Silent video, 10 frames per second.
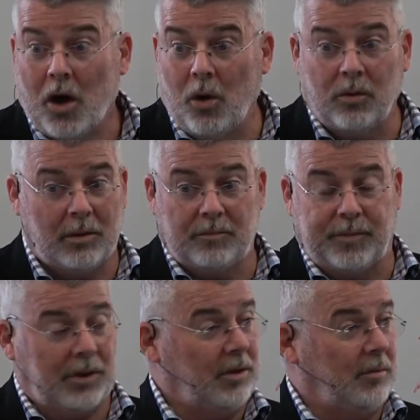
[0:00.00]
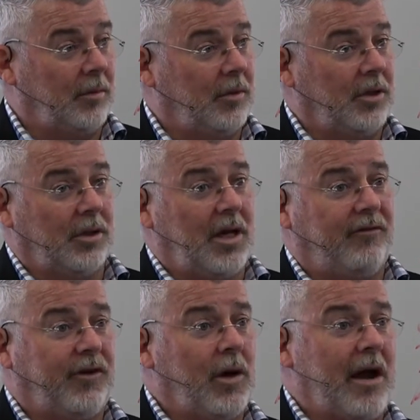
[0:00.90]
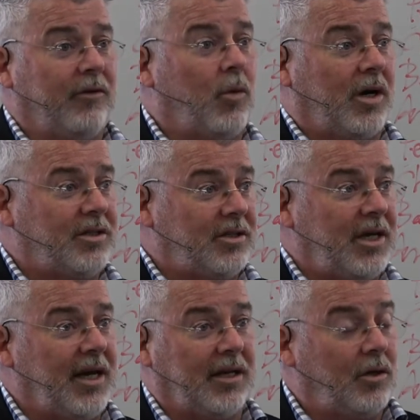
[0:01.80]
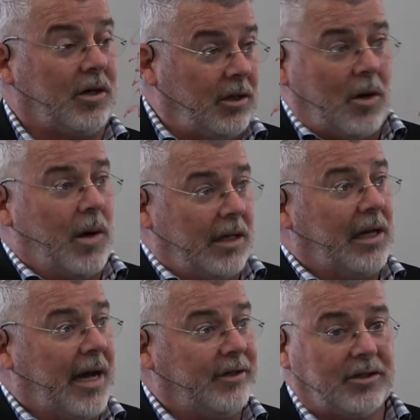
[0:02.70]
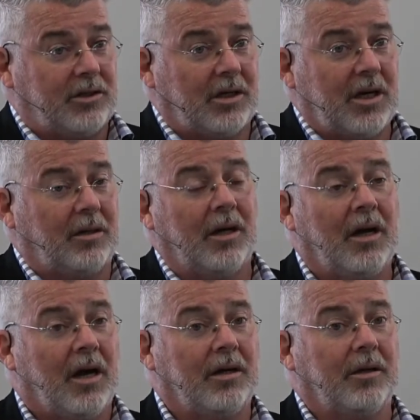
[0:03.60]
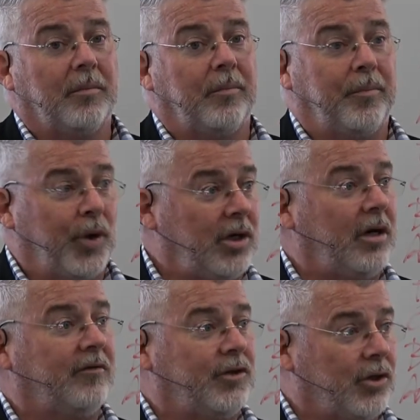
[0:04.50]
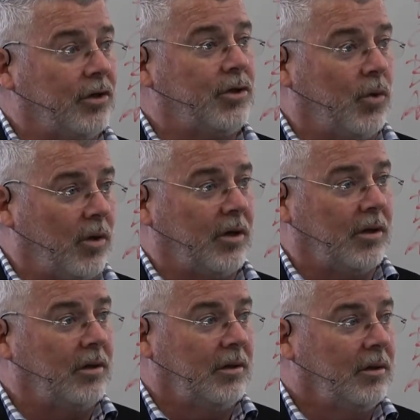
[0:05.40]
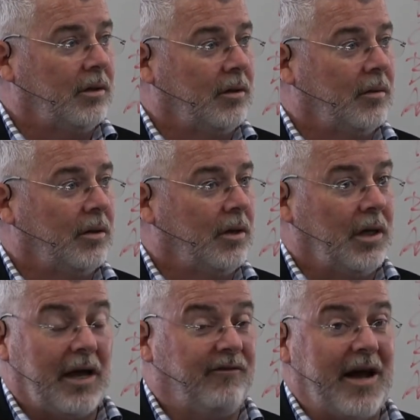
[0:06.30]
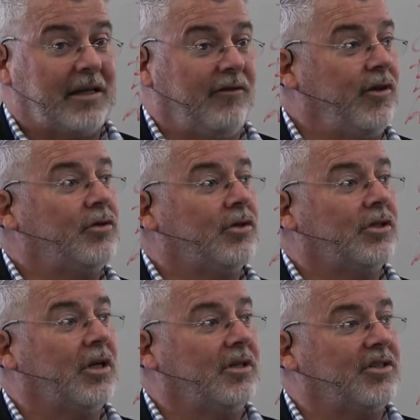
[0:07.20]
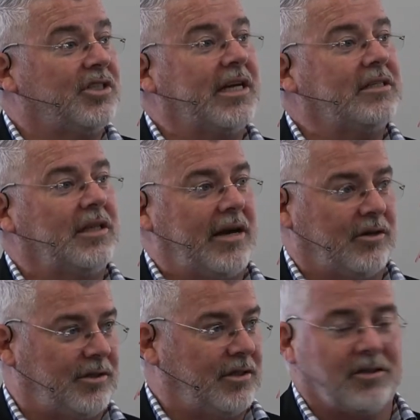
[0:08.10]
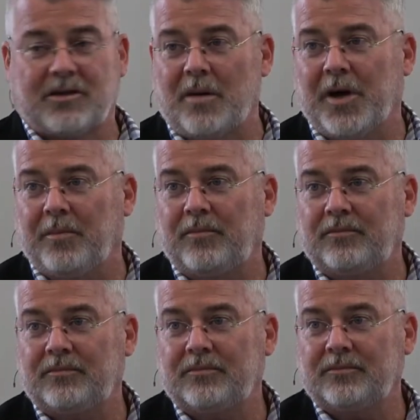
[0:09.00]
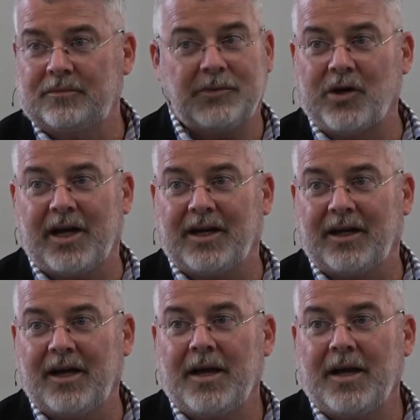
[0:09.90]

Oh, if you ever want to see it, you can go online. Just look under Book of Church Order. In fact, if you search under six letters, this will come up. No kidding.